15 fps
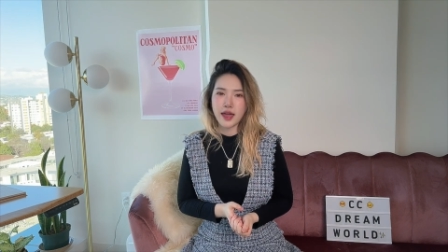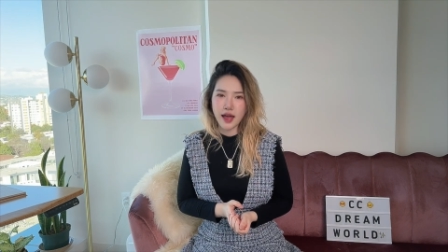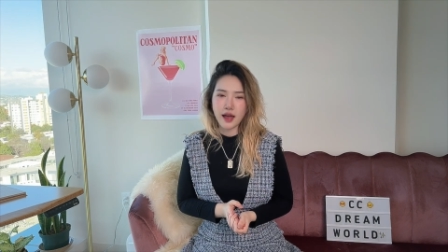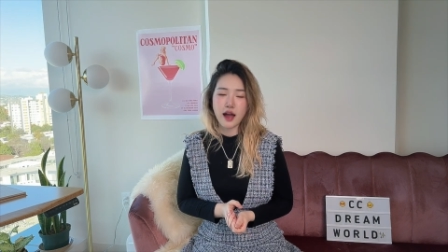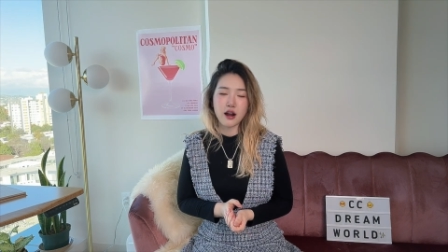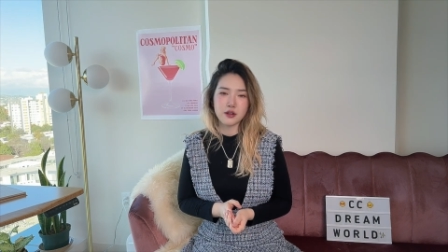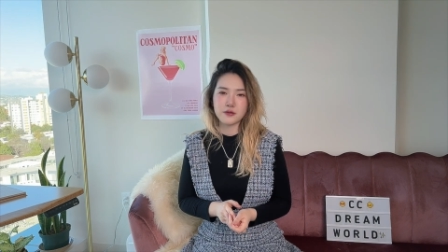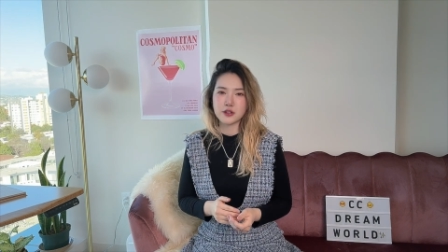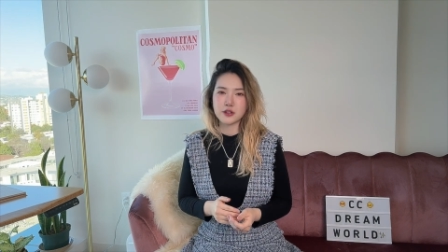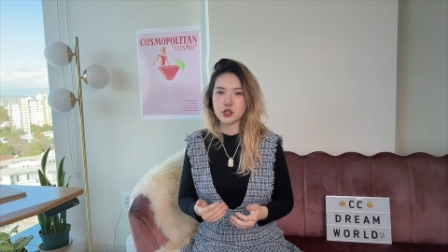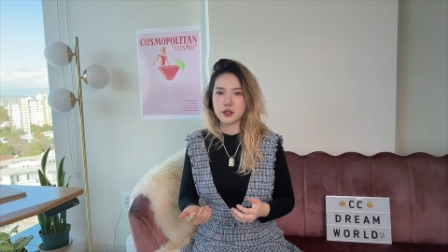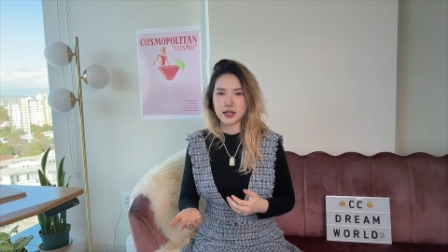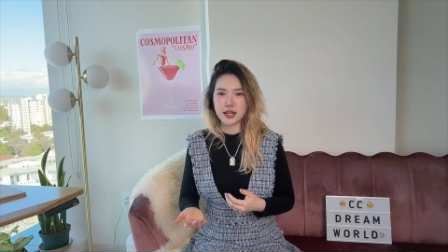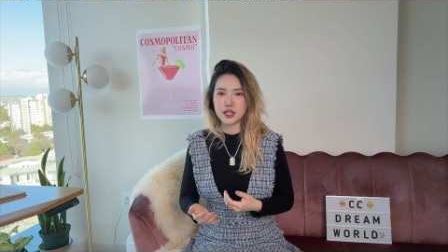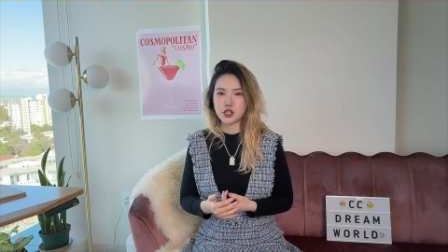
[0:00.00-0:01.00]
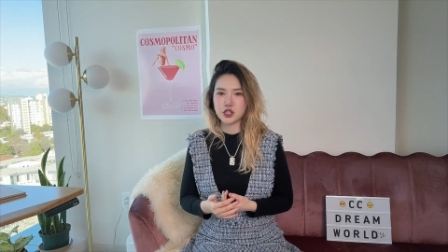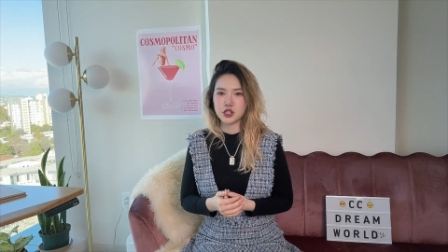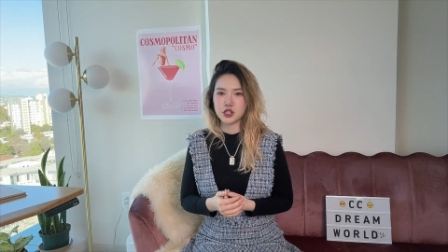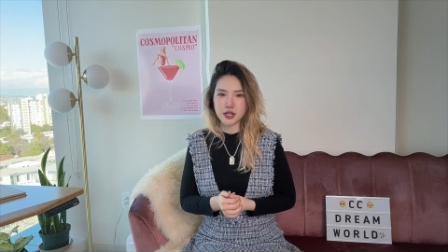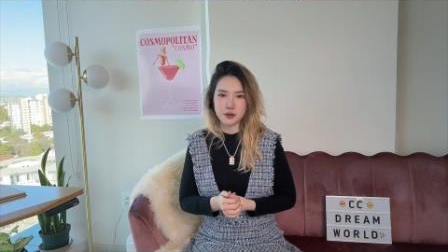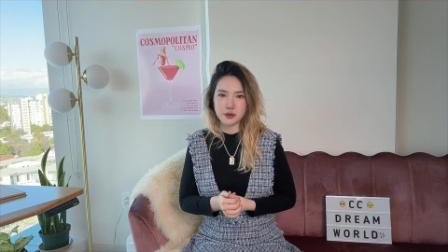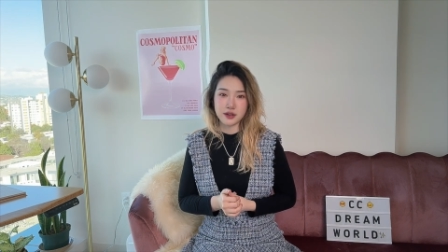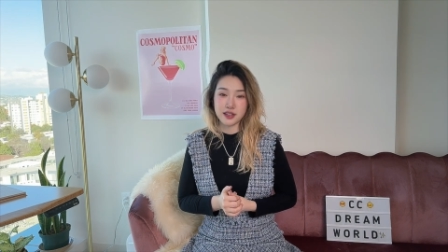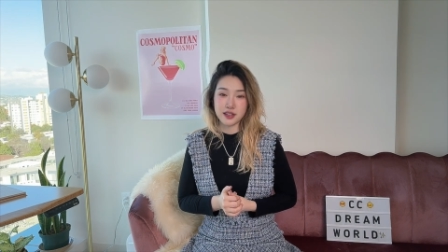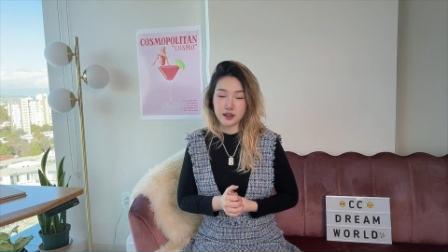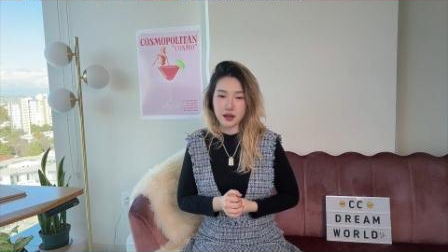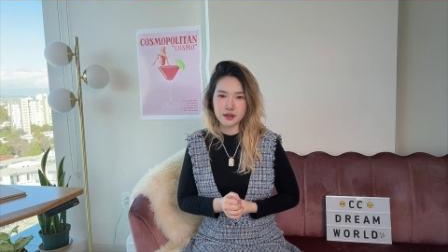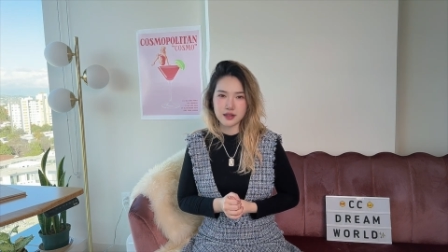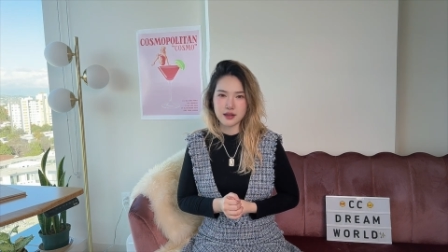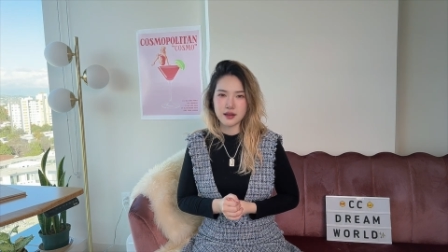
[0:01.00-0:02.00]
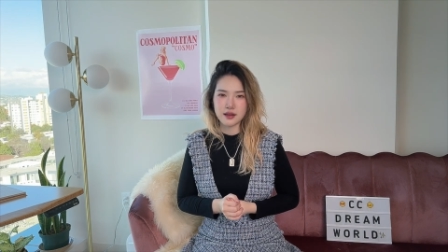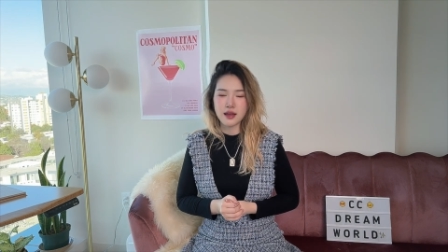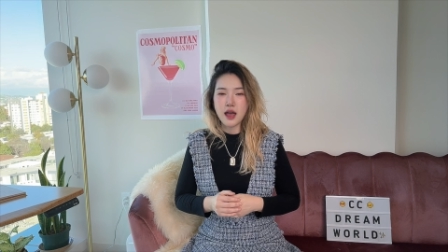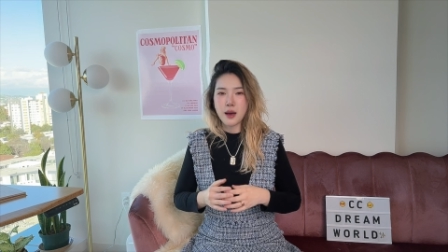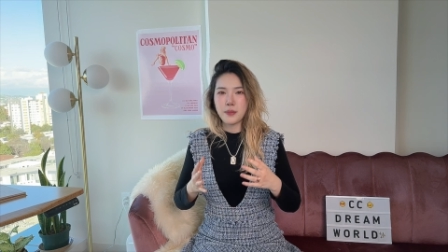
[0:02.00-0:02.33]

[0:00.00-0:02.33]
artificial intelligence generated content,